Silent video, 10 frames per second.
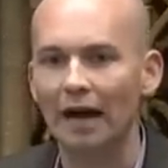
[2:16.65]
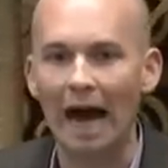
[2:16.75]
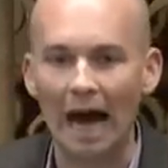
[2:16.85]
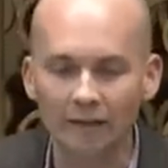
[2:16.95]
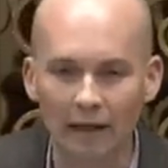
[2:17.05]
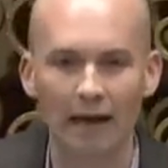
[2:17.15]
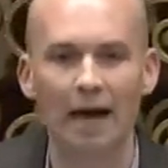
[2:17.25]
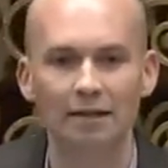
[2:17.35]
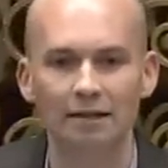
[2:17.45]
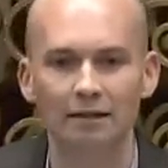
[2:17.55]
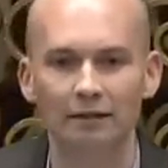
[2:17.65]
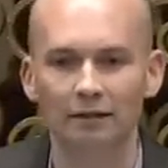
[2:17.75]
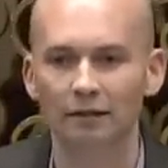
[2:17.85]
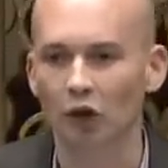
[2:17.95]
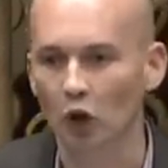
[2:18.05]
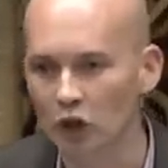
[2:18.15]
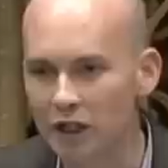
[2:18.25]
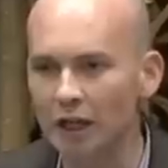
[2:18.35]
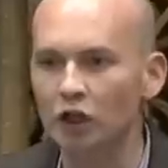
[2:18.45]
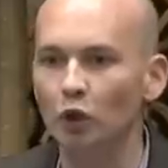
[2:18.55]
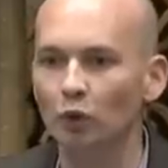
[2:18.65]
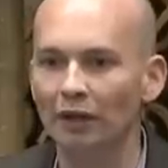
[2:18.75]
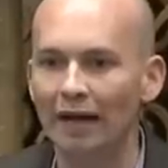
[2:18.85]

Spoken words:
and the last continue,